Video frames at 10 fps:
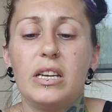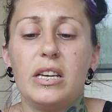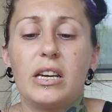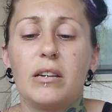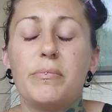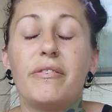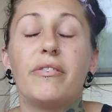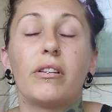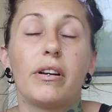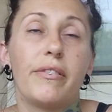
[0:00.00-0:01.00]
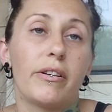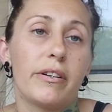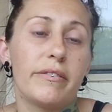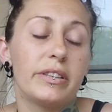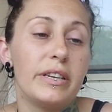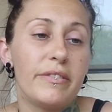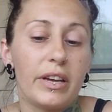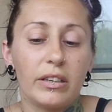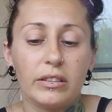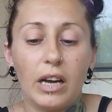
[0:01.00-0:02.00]
It can be very, very
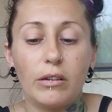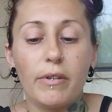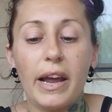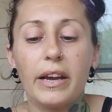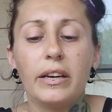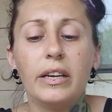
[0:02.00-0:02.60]
relieving that way.